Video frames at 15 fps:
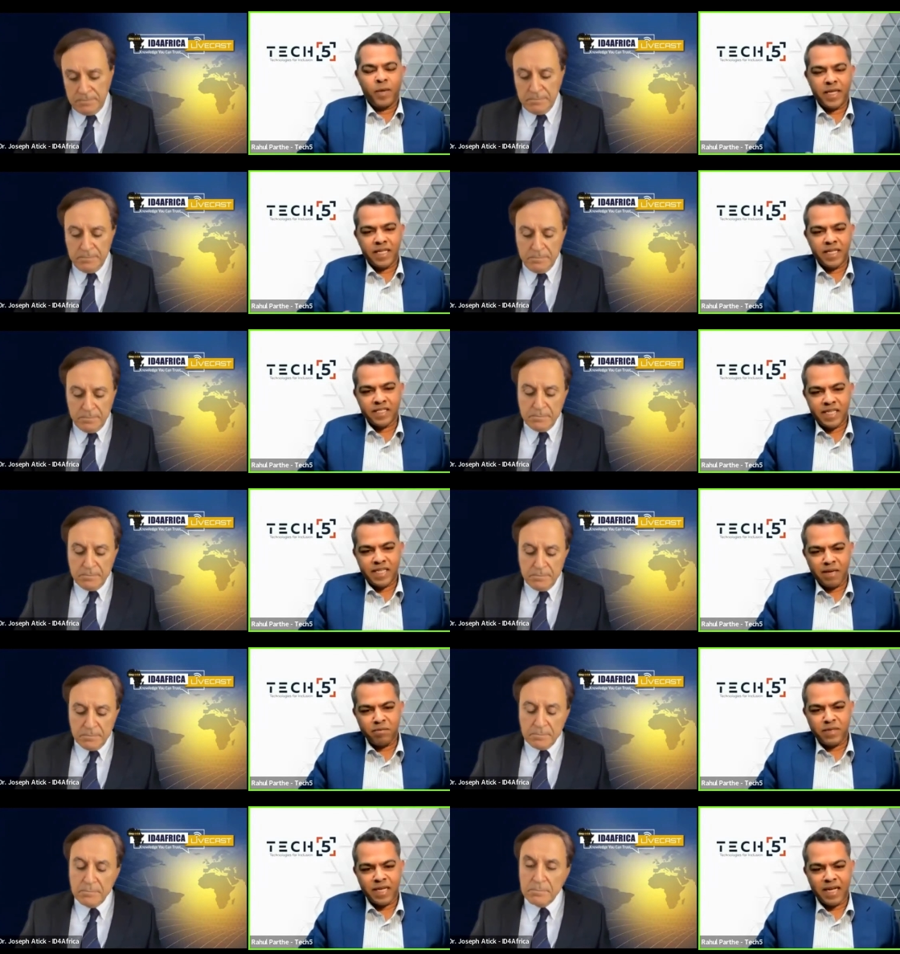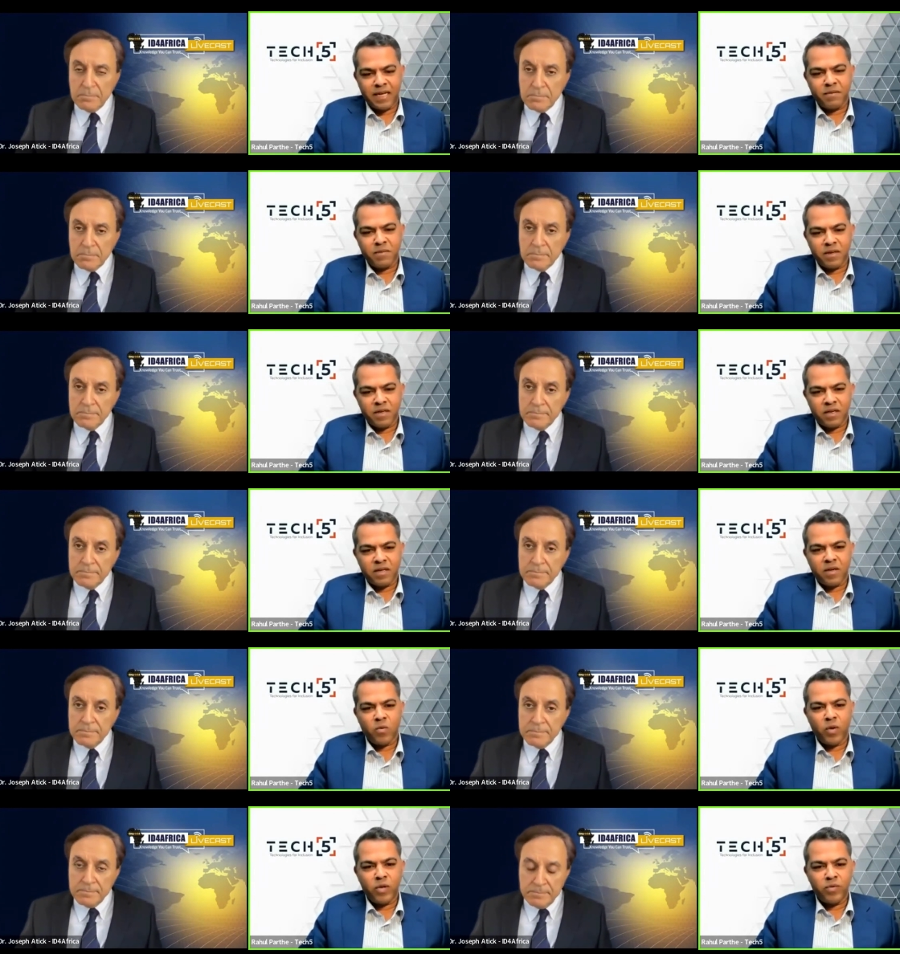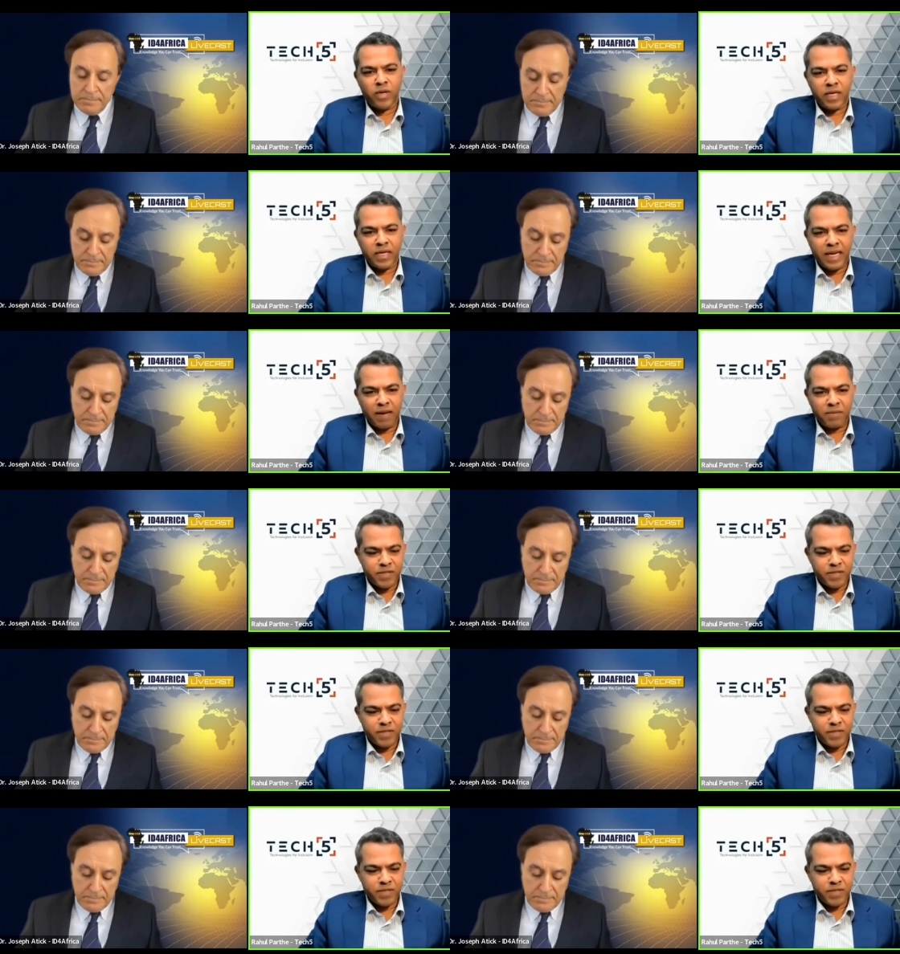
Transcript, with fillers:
Speaker 1: But at the same time, uh, when we are